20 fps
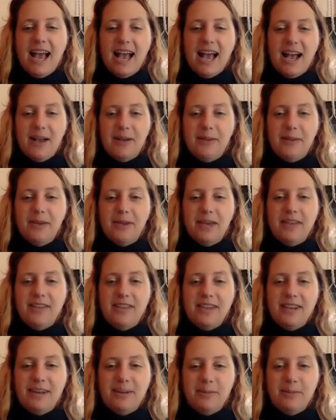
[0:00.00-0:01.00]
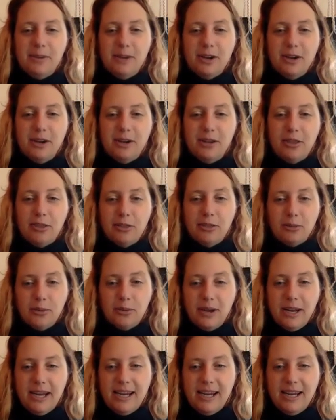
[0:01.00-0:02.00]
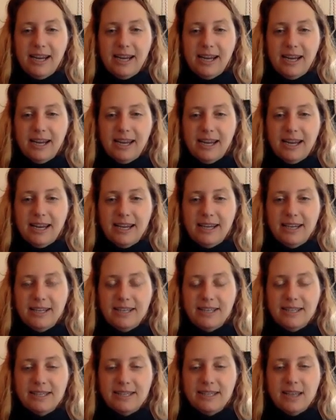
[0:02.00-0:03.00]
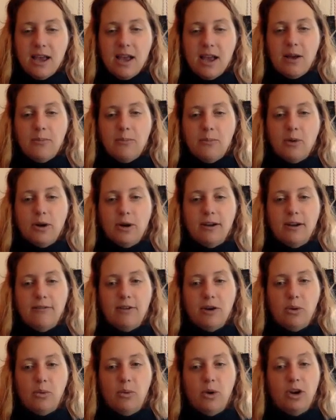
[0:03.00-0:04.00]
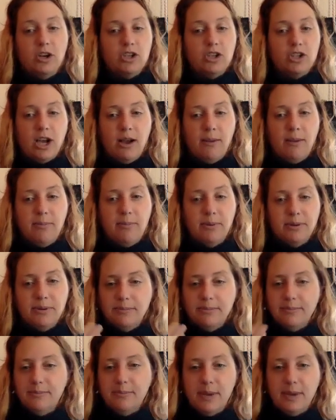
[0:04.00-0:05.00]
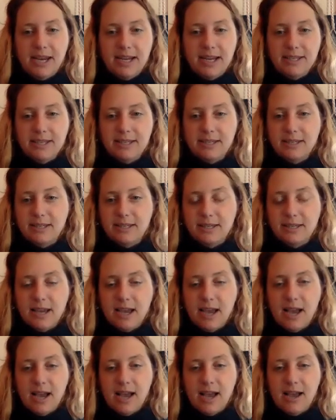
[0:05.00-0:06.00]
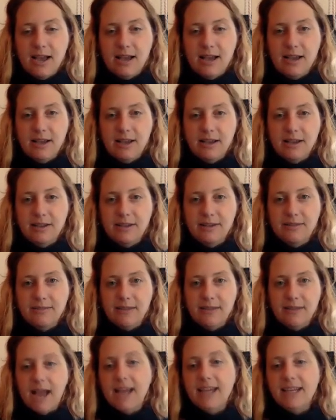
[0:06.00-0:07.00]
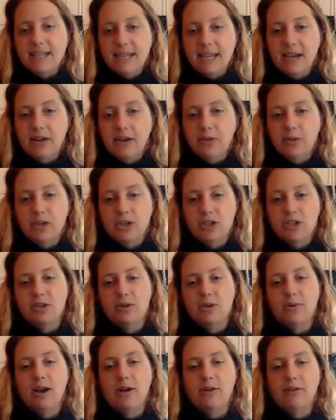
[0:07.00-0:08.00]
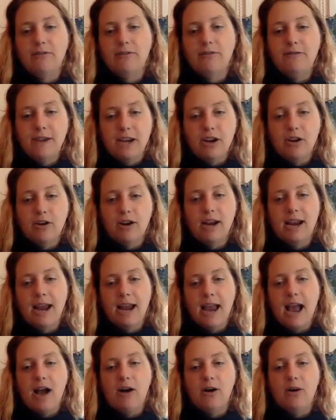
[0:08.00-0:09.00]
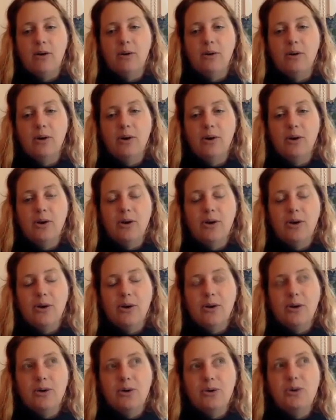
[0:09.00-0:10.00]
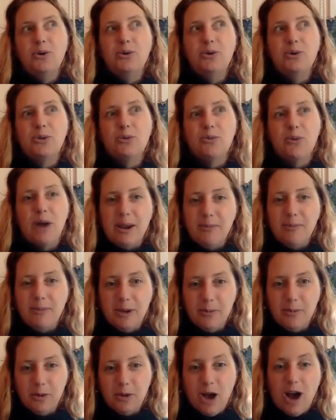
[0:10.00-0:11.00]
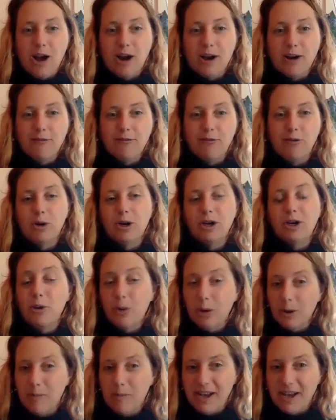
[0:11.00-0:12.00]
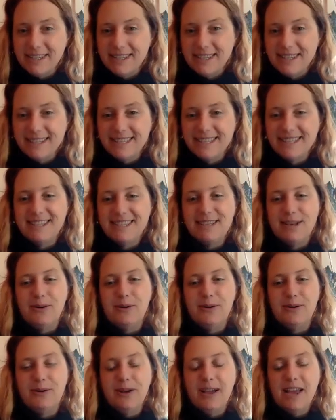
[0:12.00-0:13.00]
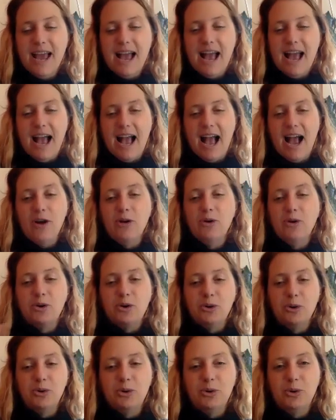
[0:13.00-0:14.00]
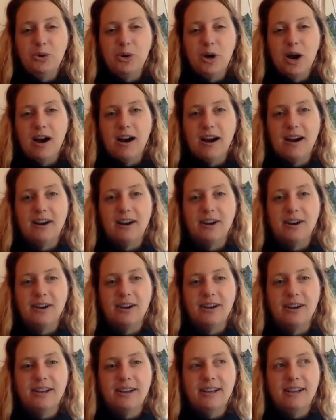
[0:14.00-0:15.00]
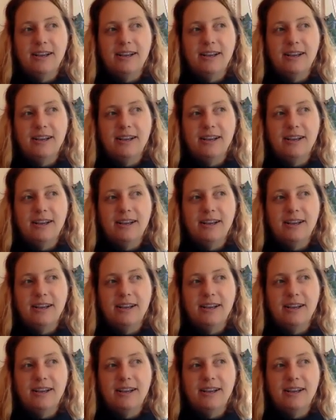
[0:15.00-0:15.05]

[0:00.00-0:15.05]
And then number three is more of a workshop based idea, which is around figuring out who the right people are for your bus. So, who are